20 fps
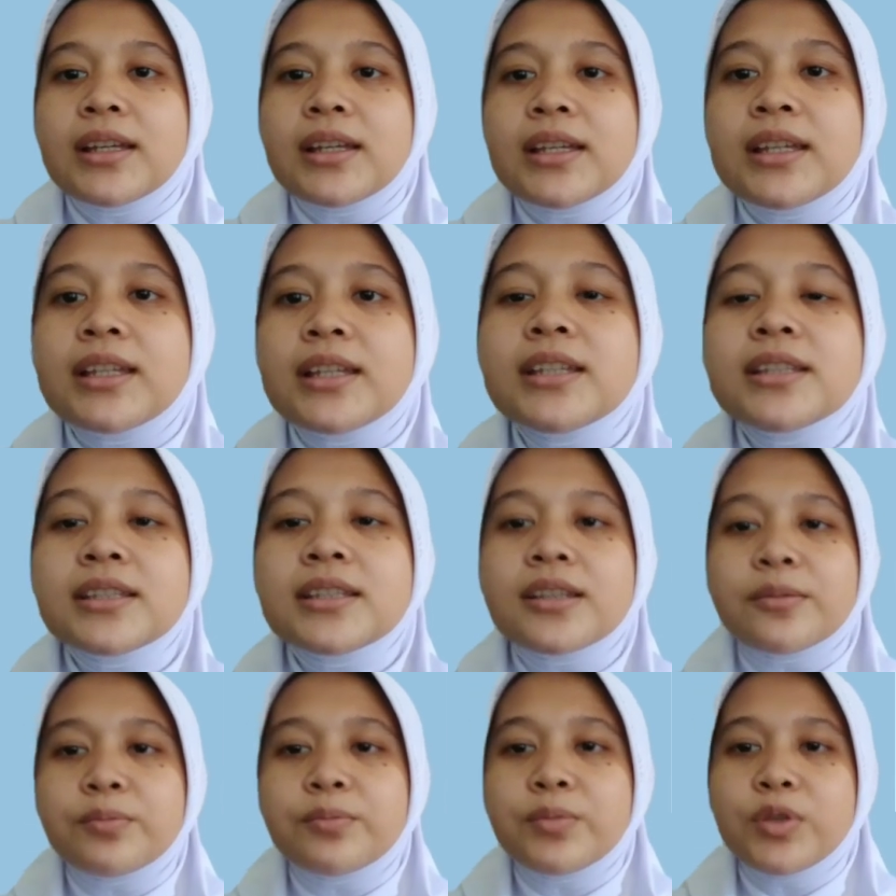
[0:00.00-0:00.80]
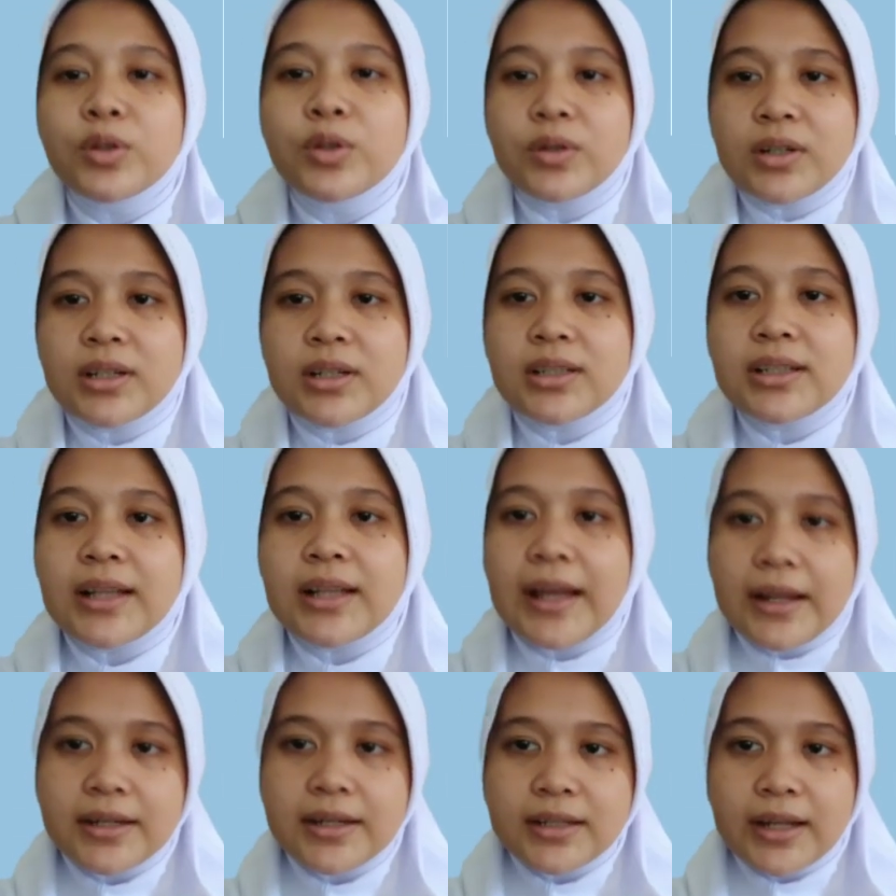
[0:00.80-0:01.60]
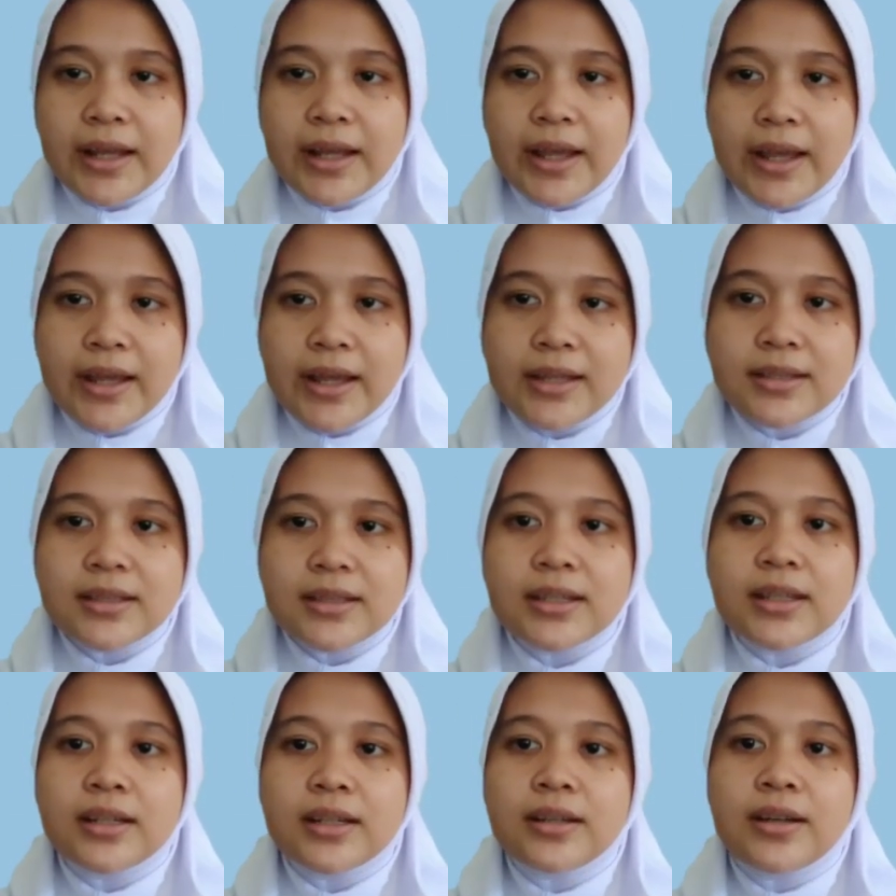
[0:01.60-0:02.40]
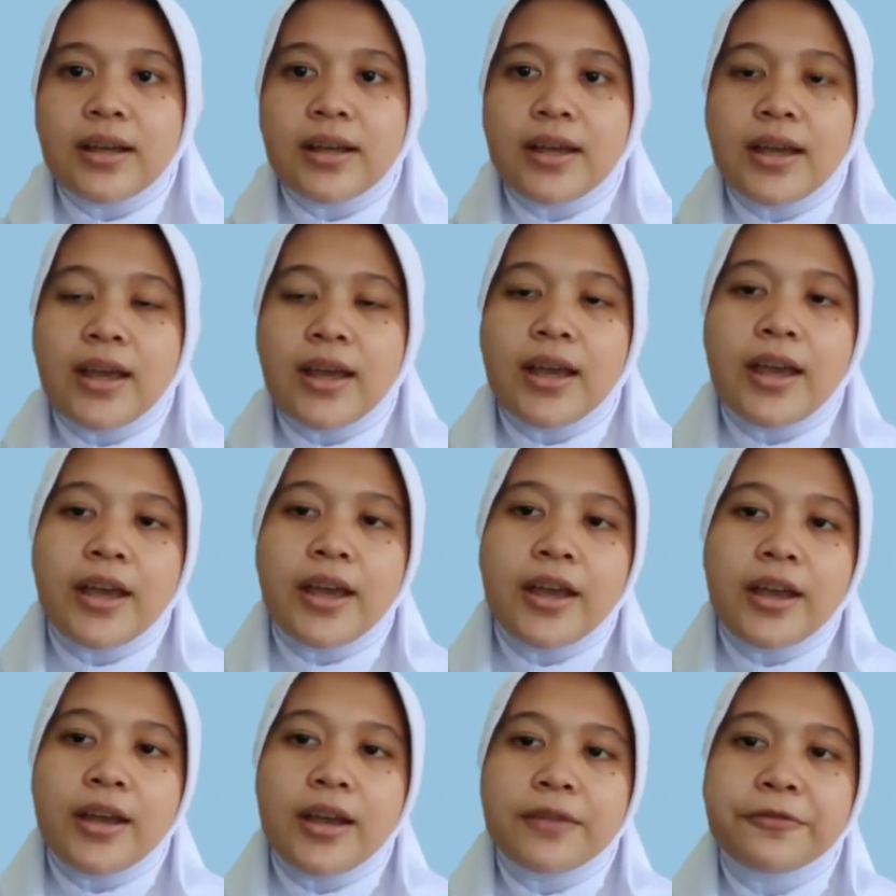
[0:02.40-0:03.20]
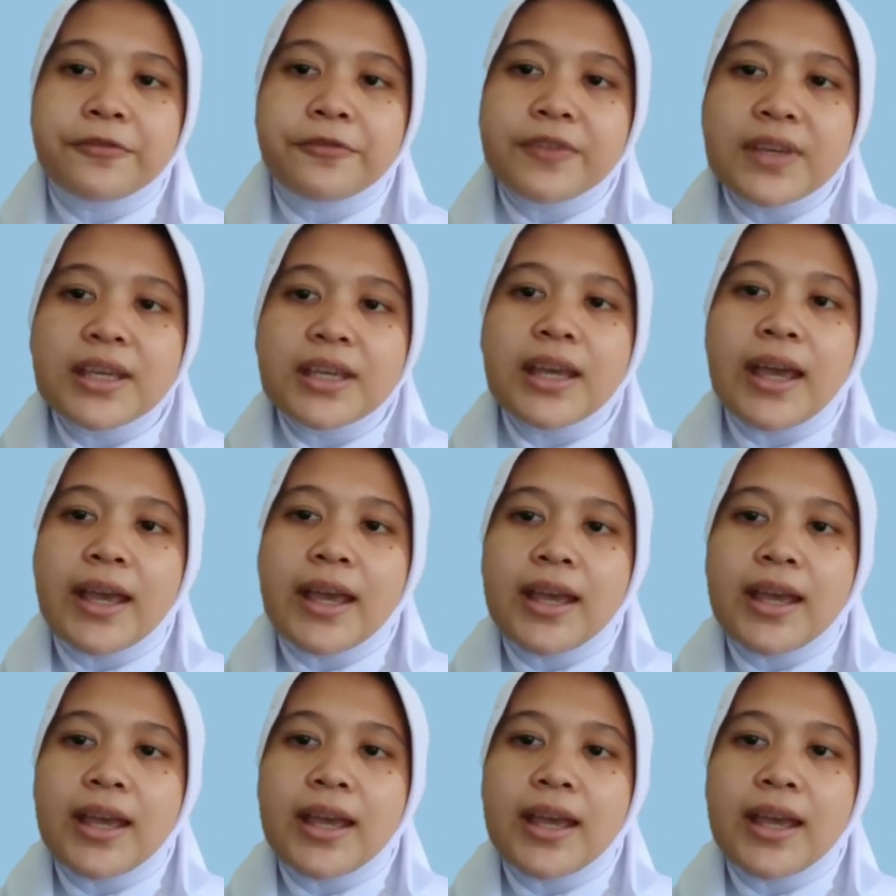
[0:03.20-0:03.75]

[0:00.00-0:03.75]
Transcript: in the plural and add vis.